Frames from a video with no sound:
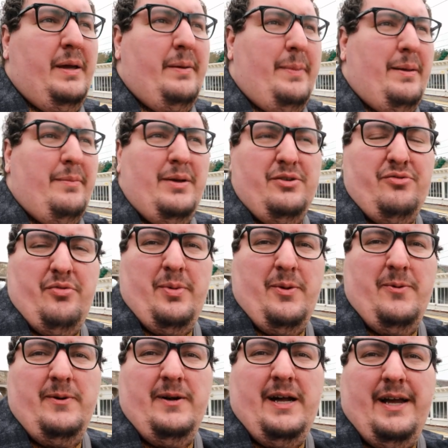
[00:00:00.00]
be a bit
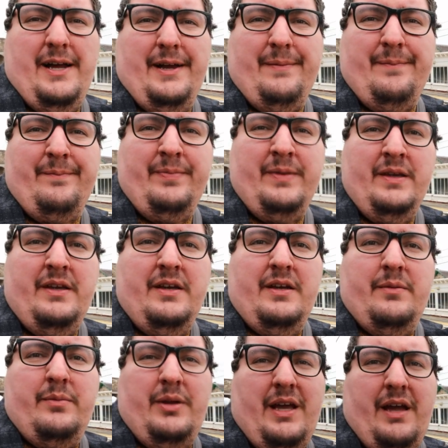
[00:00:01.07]
miserable.
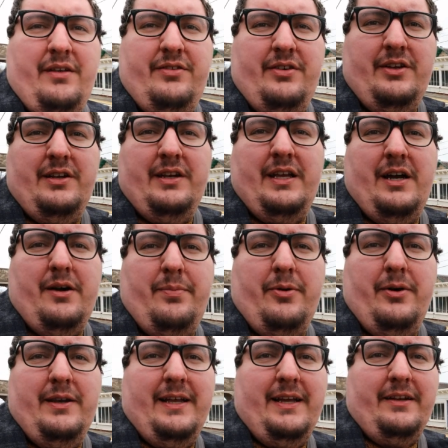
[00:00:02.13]
But yeah, certainly I'll
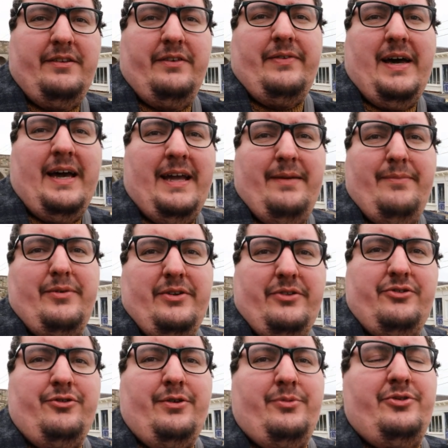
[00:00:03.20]
put a link to that in the
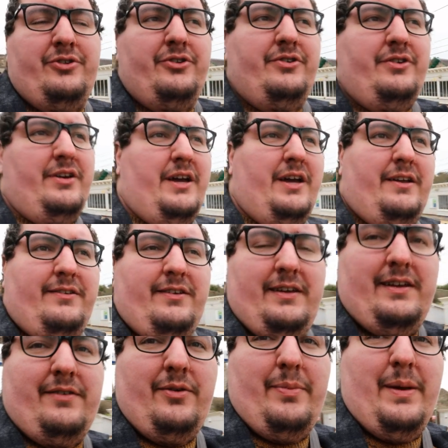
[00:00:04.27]
description, so you
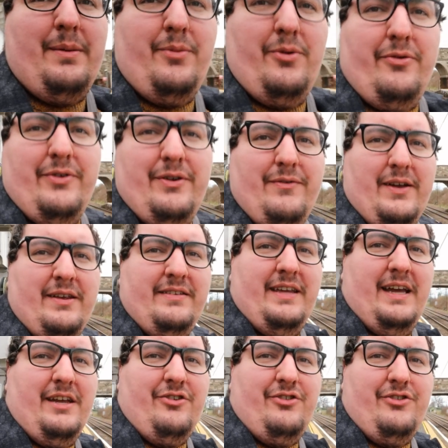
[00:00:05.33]
can have a bit more of an
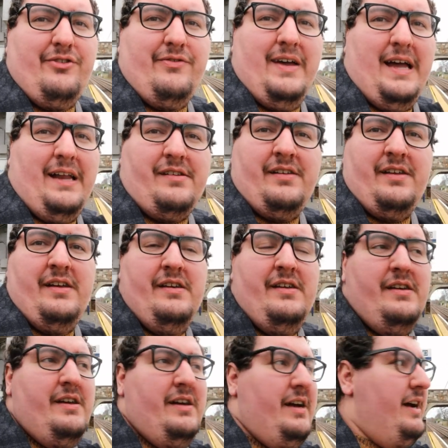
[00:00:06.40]
investigation to that.
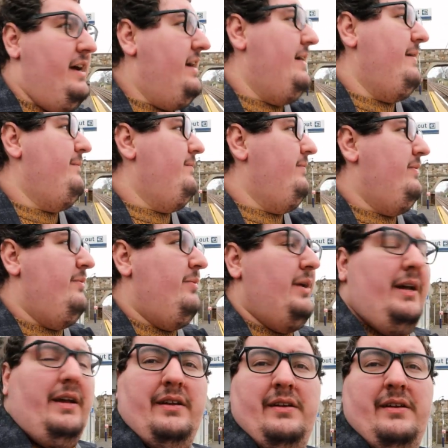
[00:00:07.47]
But
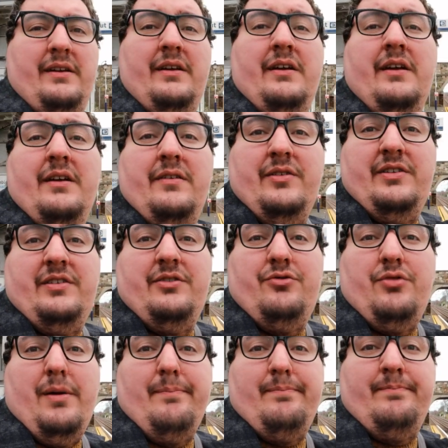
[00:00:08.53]
yeah, this is
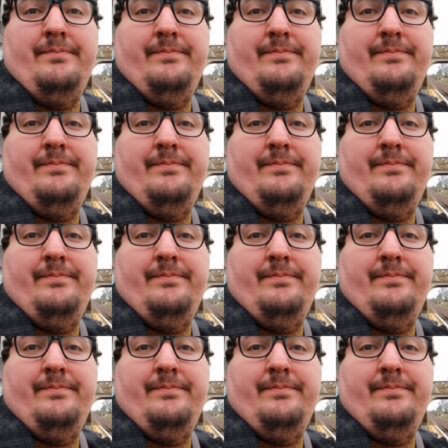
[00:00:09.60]
Drem.